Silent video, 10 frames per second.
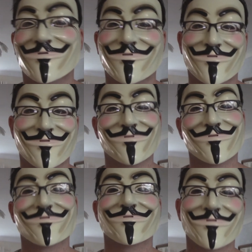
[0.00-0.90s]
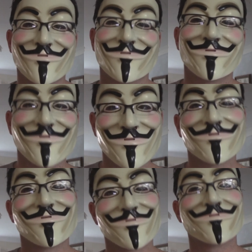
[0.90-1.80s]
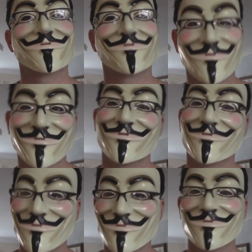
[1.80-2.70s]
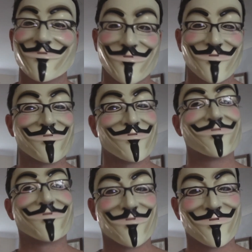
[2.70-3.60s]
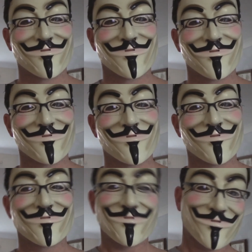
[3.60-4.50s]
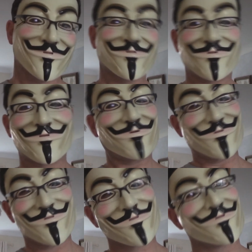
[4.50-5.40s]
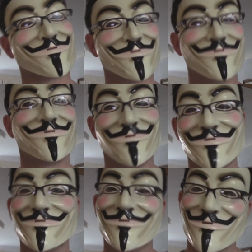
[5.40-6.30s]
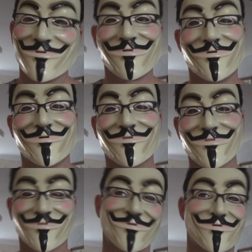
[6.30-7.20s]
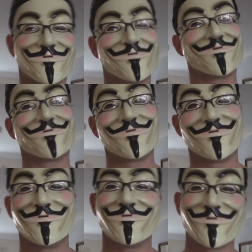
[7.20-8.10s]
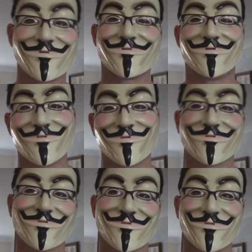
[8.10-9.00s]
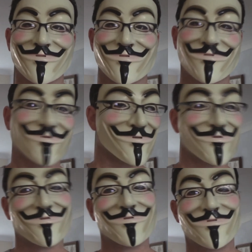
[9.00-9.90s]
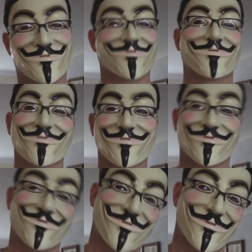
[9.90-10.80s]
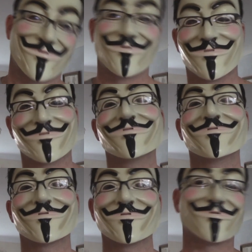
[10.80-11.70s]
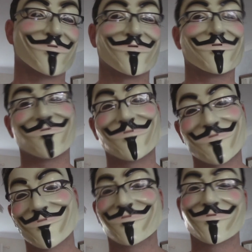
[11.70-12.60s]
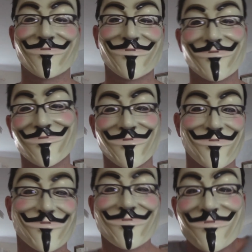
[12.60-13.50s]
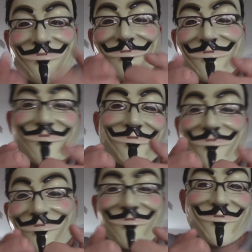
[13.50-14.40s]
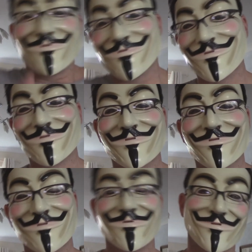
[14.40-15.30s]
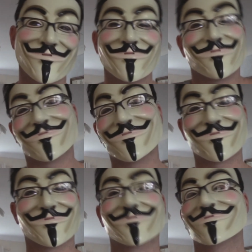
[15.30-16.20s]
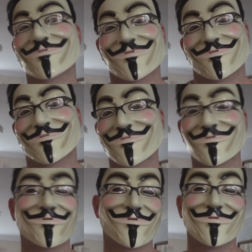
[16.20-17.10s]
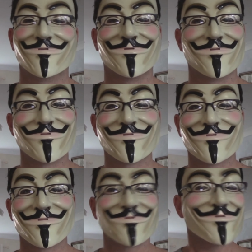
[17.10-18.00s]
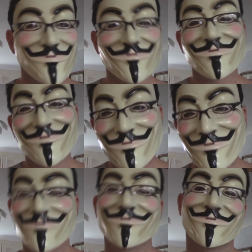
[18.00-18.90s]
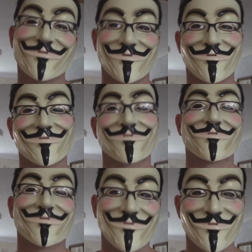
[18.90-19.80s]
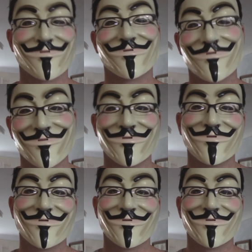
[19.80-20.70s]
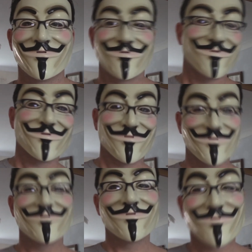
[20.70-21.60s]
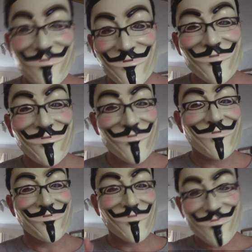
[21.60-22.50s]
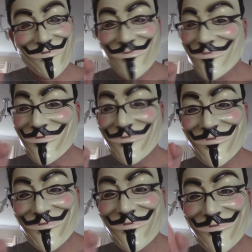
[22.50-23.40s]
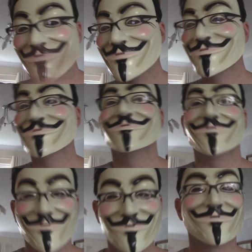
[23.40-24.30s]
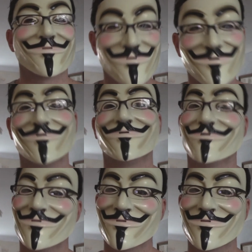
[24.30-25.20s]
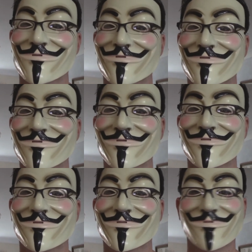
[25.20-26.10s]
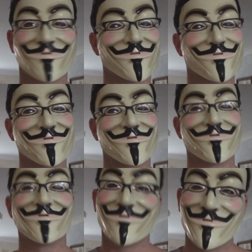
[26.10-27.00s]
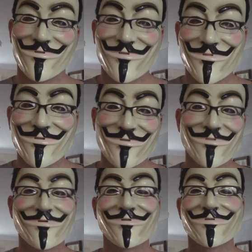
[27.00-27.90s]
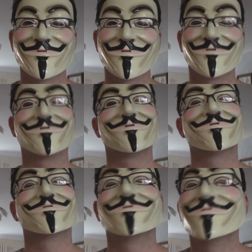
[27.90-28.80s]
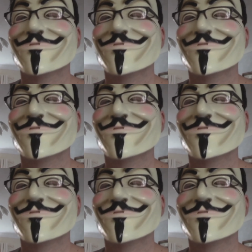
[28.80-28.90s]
They were just looking for the right time to break the news to the general public. And of course the brain-dead general public will just accept this without a murmur. They might grunt and fart about it, but within a couple of hours when they've gone on Call of Duty again, they will just simply get on with their lives, accepting anything that is thrown their way. They should be grateful for the crumbs from the table and just shut the hell up. Cameron, Spitty Miliband, and the